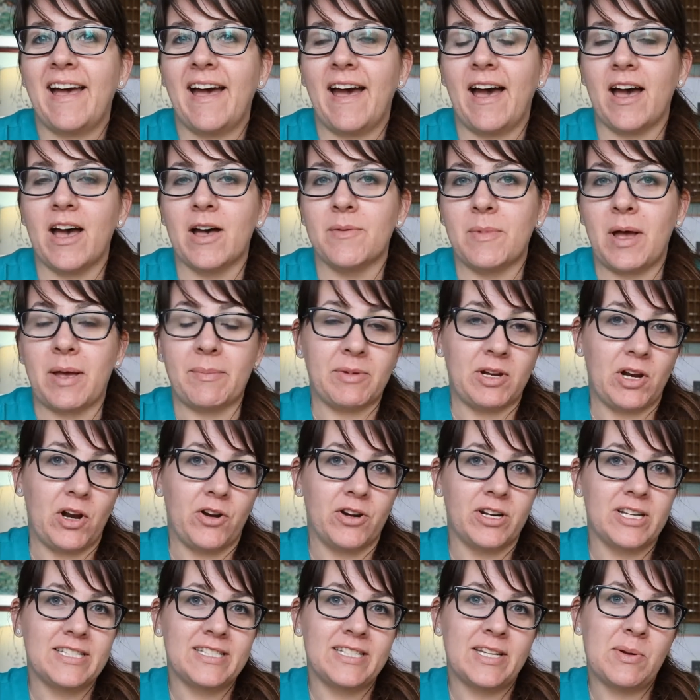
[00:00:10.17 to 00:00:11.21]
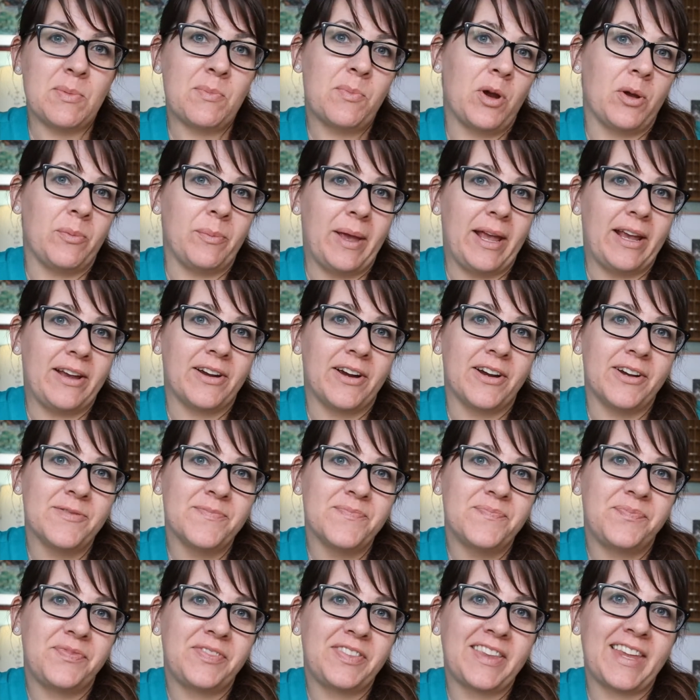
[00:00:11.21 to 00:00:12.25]
I'm an artist and a printmaker,
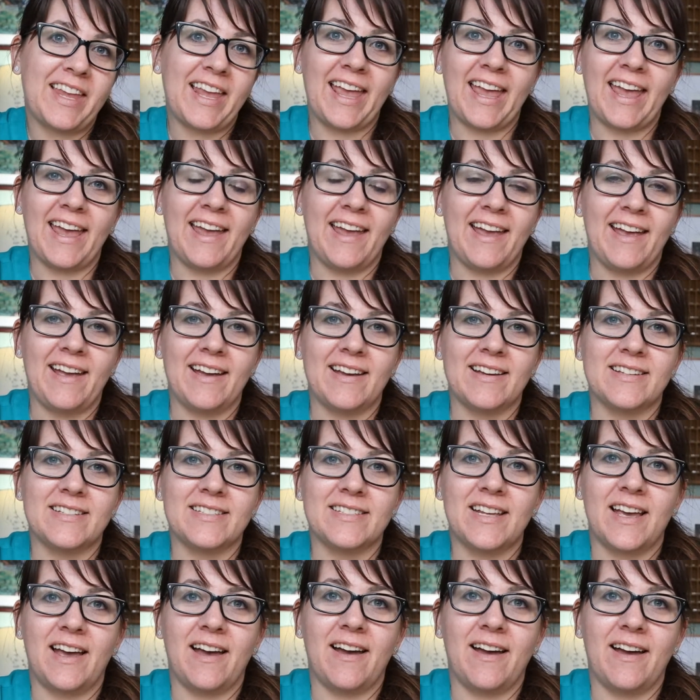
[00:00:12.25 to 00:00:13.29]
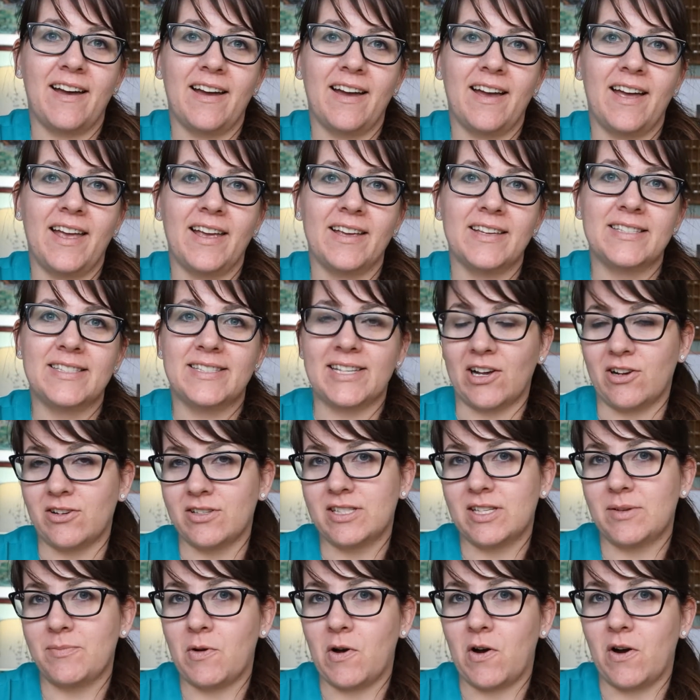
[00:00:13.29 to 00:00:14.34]
and I sell
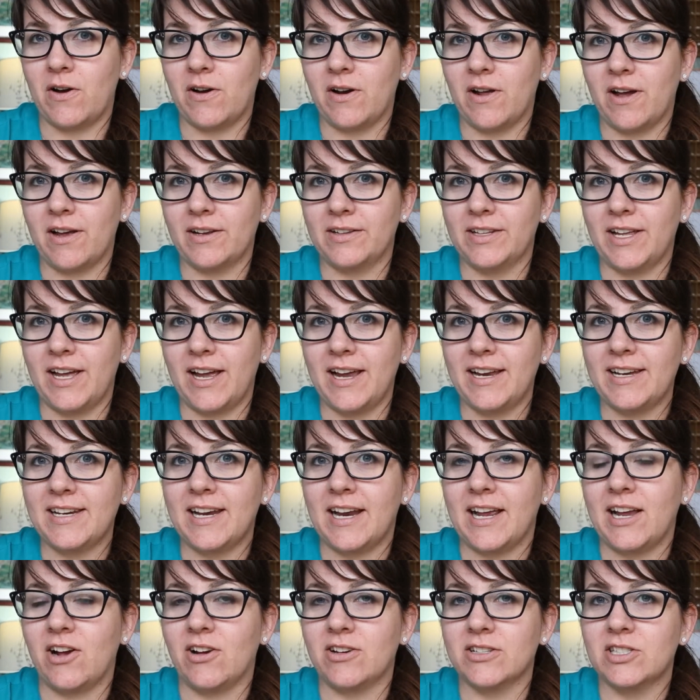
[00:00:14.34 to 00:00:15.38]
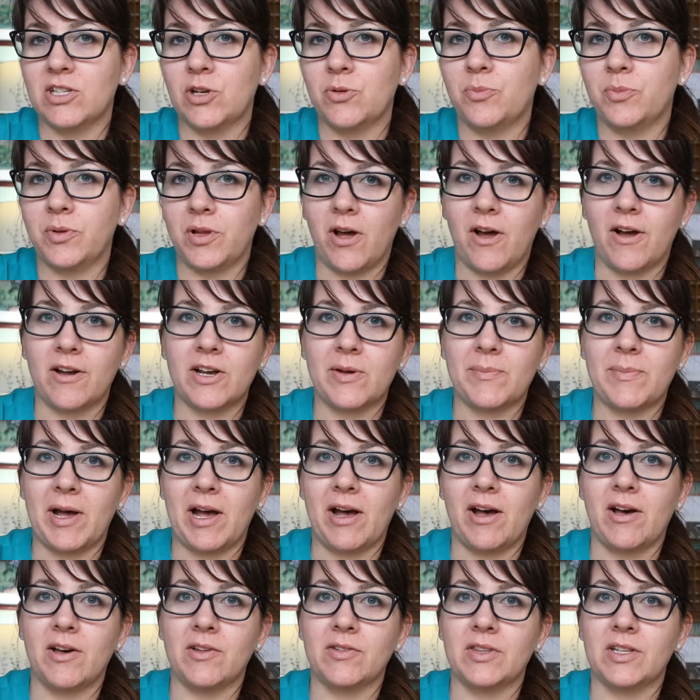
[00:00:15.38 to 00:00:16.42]
some art online, and I also blog
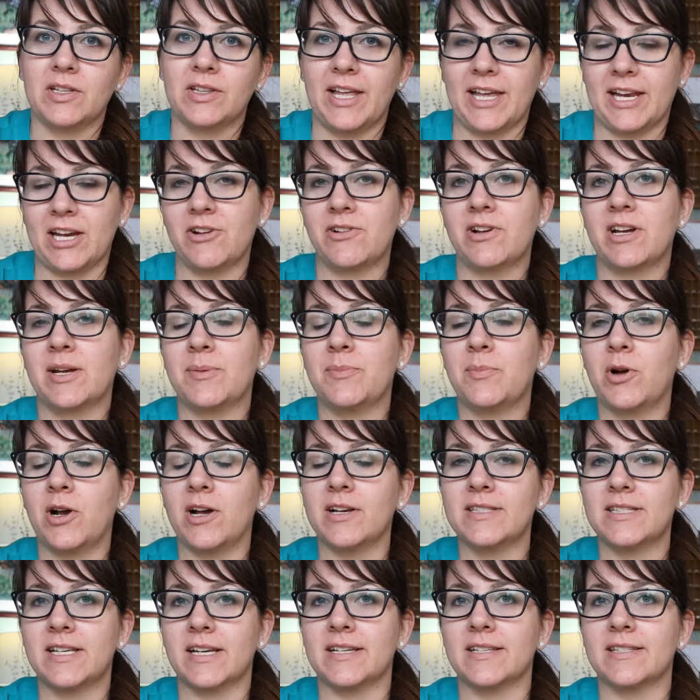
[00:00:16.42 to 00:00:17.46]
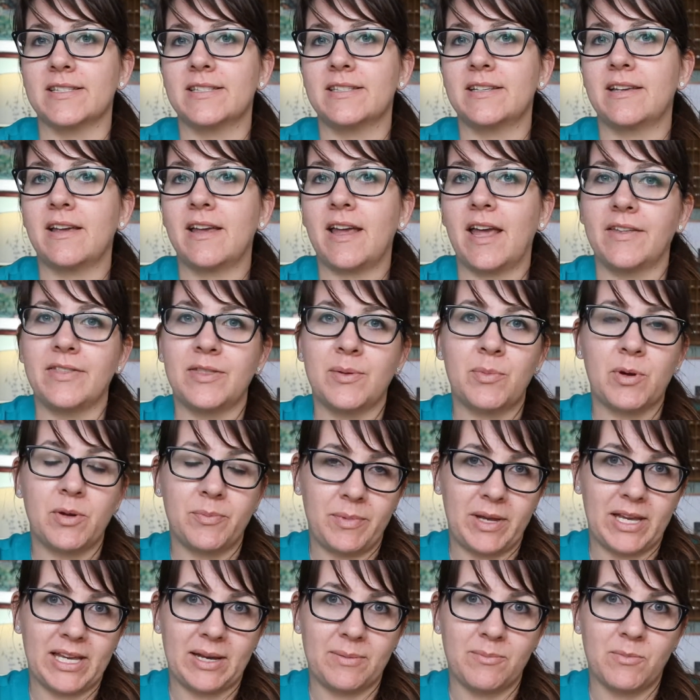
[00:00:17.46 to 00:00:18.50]
about the Linocut process and the
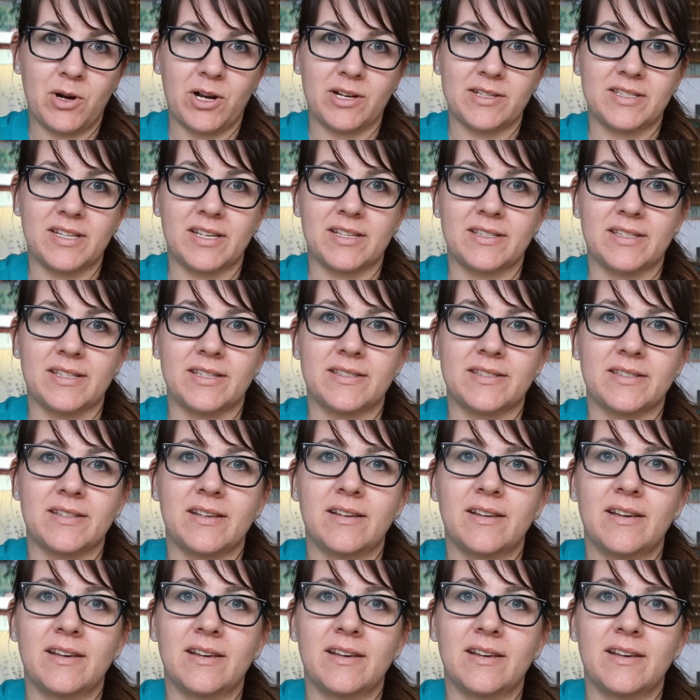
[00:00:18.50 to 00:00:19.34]
printmaking processes.